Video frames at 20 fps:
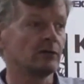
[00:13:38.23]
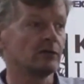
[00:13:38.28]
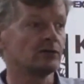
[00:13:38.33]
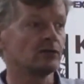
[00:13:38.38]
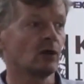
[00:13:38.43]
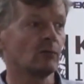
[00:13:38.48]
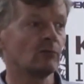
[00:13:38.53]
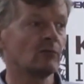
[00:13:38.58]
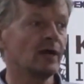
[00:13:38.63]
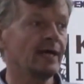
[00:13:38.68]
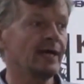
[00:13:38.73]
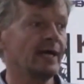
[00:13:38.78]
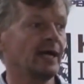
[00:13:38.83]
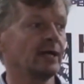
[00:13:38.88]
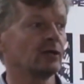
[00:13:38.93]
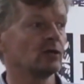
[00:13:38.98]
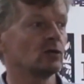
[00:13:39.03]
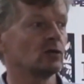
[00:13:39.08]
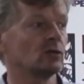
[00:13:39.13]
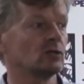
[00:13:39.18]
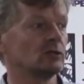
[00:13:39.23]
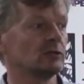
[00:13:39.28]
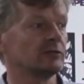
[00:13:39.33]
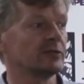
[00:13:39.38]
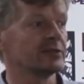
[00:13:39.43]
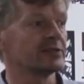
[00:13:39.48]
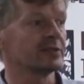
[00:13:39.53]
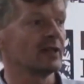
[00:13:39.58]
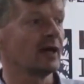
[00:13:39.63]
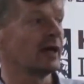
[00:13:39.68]
on the top right-hand corner
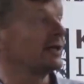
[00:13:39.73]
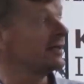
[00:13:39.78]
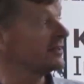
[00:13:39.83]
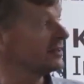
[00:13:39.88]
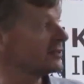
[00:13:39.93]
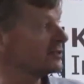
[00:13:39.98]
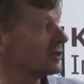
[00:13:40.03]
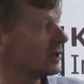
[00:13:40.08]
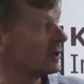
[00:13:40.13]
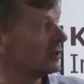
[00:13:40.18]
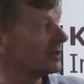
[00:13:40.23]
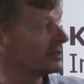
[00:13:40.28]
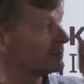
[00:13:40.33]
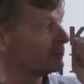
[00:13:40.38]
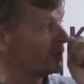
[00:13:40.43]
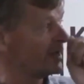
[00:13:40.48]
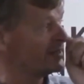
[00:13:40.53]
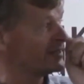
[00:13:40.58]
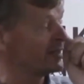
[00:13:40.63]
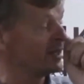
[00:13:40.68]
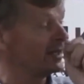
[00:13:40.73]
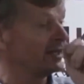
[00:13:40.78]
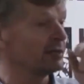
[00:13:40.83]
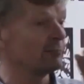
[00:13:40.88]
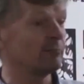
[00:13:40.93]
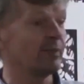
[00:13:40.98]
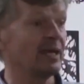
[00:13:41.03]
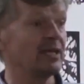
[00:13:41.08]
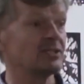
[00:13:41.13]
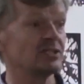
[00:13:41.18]
of the slide is a jar that's presently
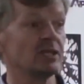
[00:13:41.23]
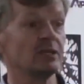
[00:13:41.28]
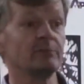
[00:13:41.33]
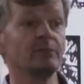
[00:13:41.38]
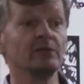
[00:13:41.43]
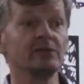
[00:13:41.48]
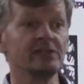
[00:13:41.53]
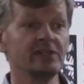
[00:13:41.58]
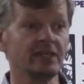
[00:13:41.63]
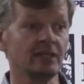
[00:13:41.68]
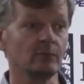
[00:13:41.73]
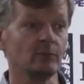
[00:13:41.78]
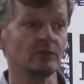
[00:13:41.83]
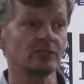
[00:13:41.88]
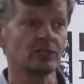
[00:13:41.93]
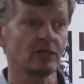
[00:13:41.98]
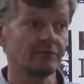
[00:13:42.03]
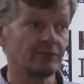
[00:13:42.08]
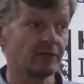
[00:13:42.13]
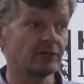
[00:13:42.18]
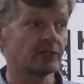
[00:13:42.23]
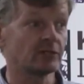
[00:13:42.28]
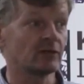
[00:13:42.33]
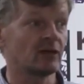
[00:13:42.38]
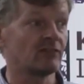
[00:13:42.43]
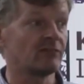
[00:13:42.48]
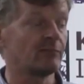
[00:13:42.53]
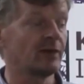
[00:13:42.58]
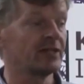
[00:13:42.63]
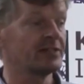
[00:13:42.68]
in Beijing Museum, which I
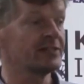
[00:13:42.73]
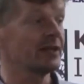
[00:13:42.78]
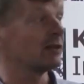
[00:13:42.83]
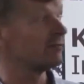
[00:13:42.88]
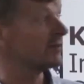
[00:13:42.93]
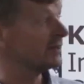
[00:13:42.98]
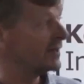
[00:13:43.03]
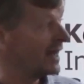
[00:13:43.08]
photographed myself.